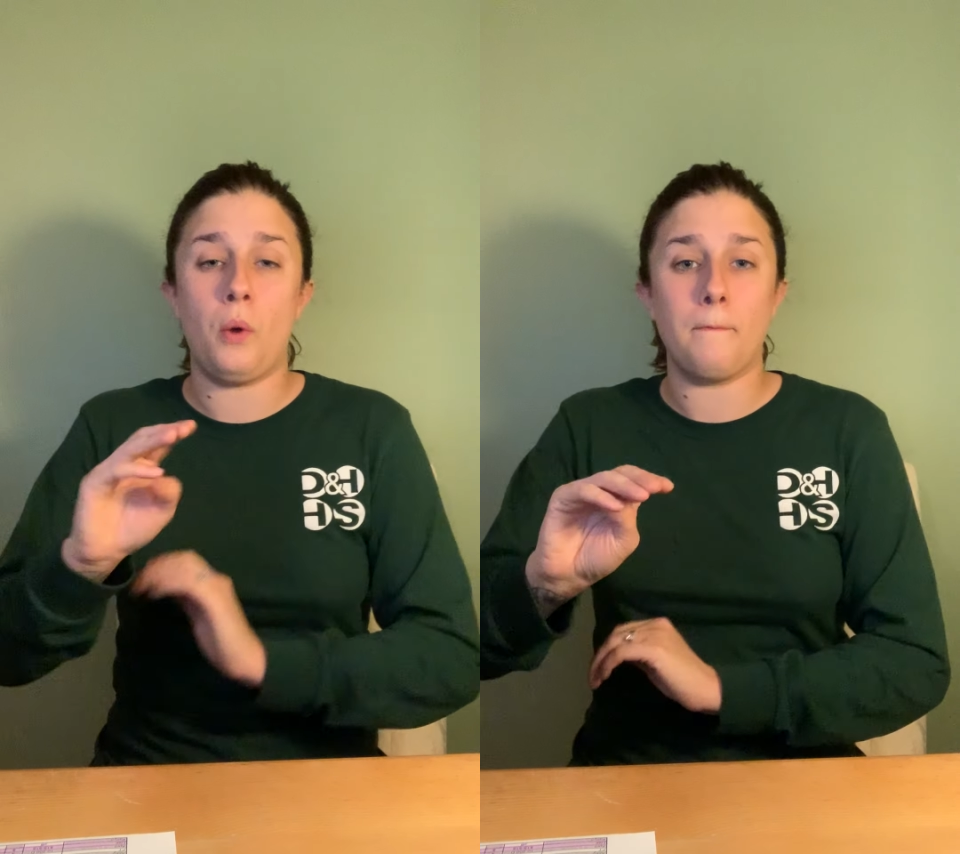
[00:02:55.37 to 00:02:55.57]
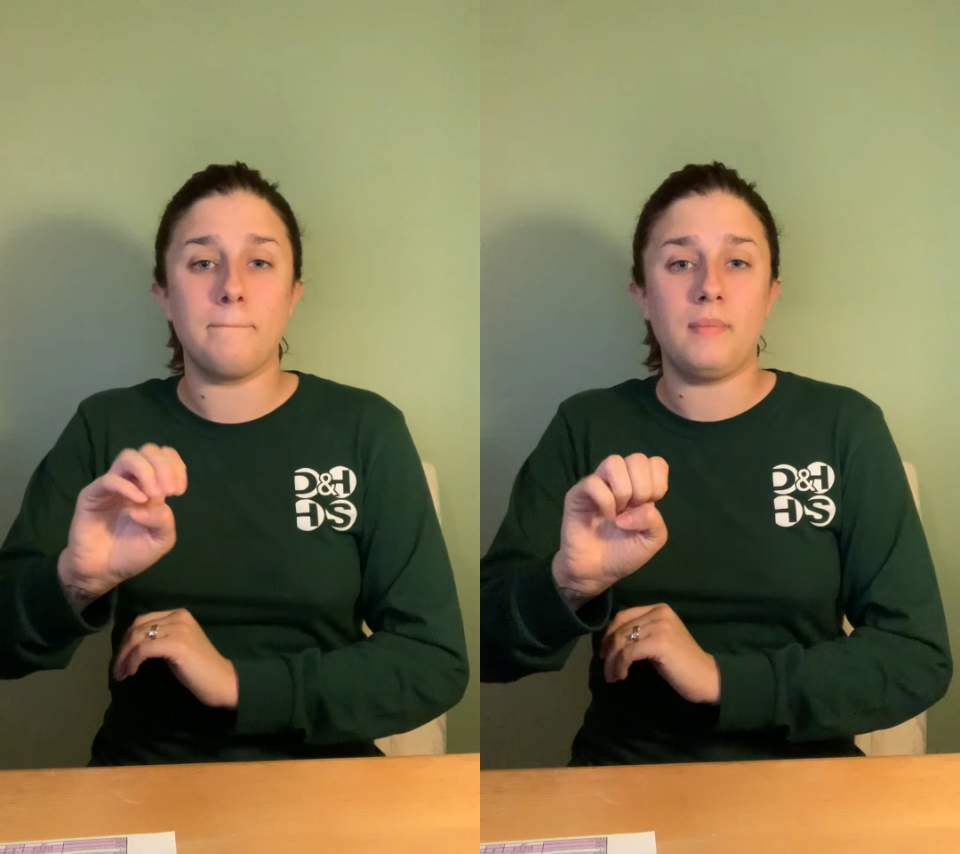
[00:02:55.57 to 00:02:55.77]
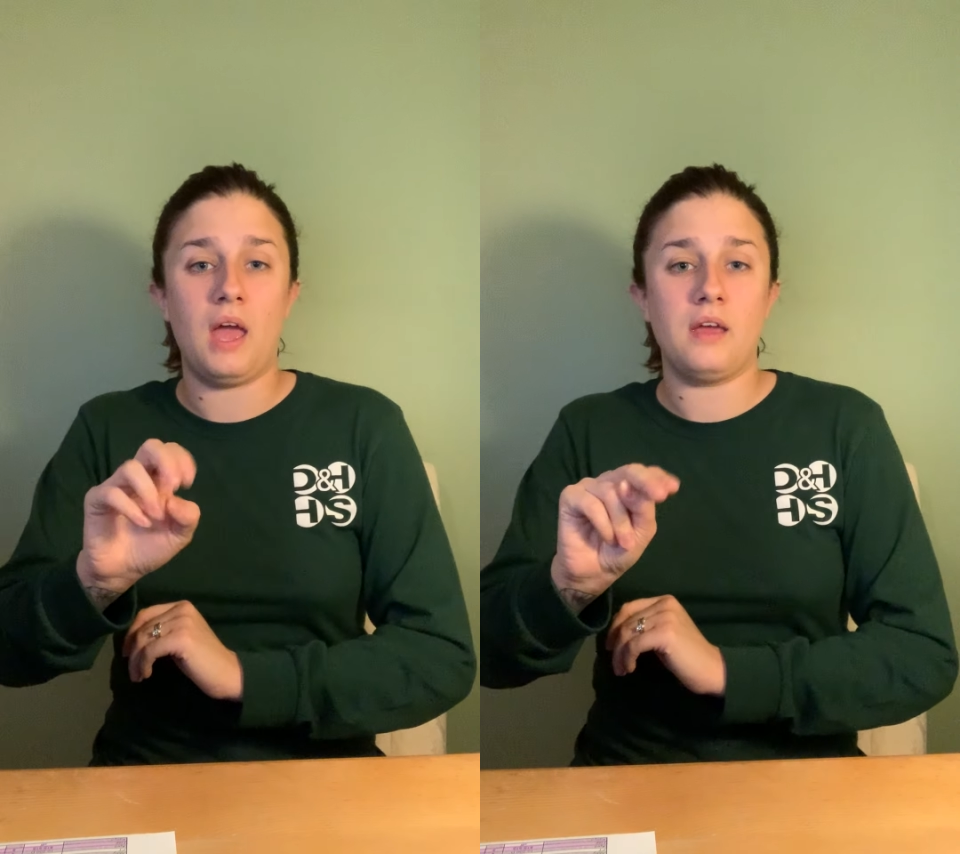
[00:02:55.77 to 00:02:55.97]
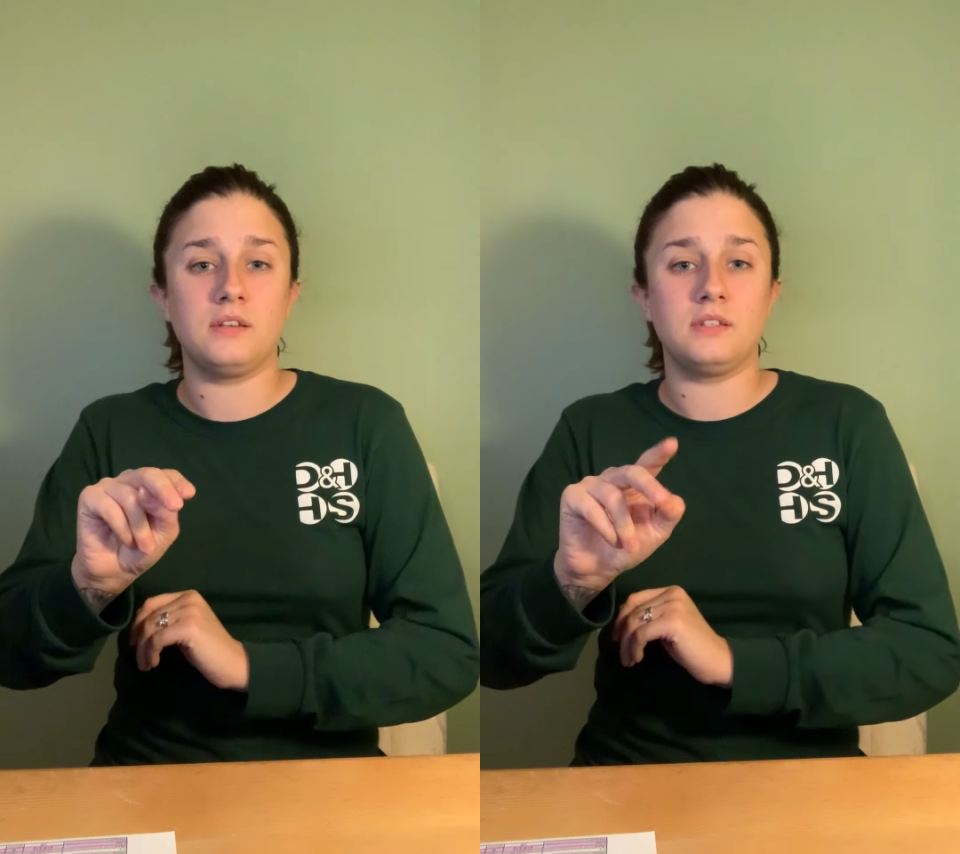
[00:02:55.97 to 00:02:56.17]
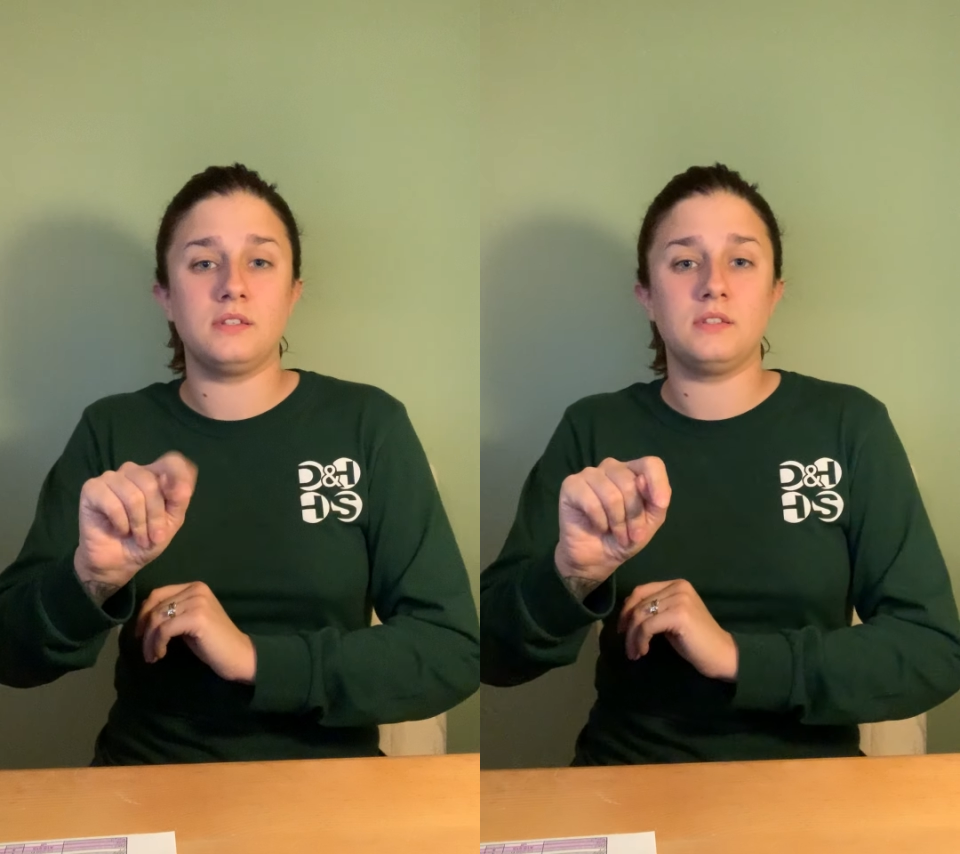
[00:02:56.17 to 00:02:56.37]
more
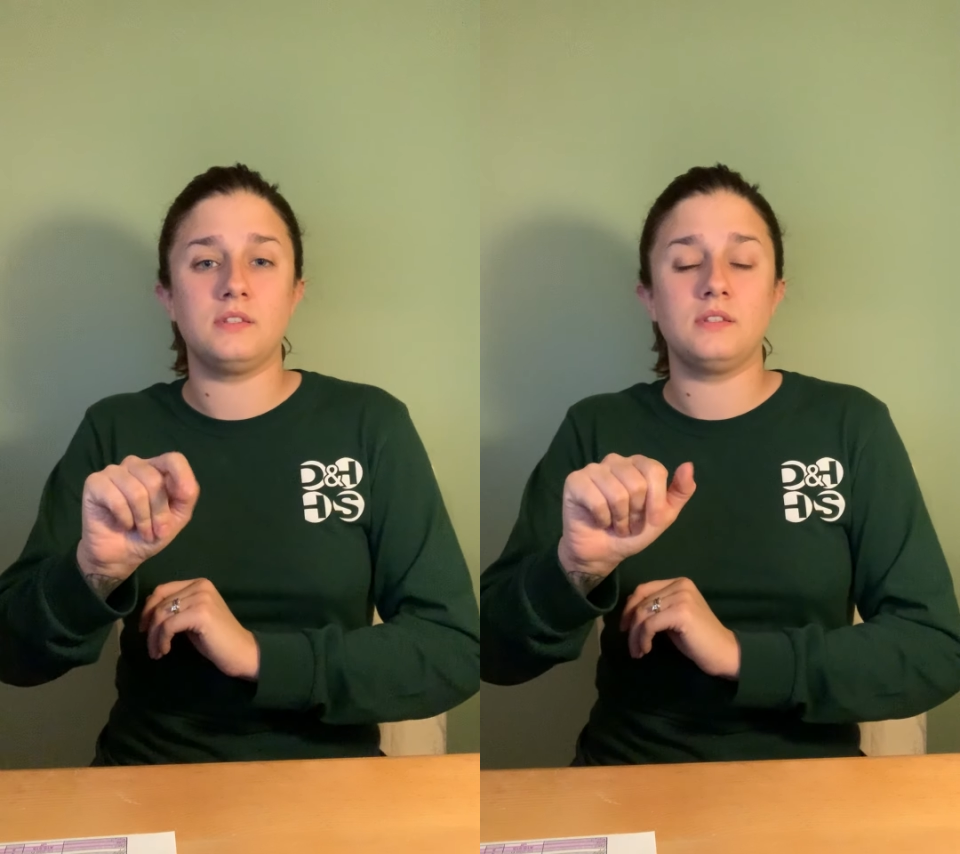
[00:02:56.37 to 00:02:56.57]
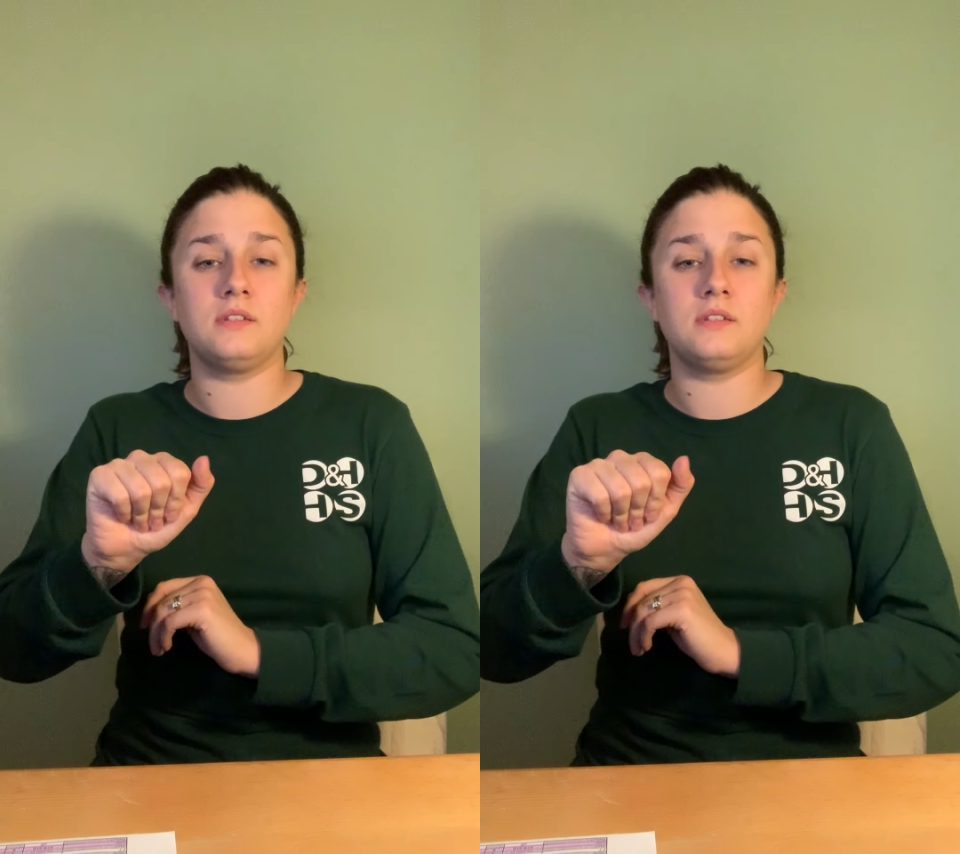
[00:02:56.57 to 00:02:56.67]
option.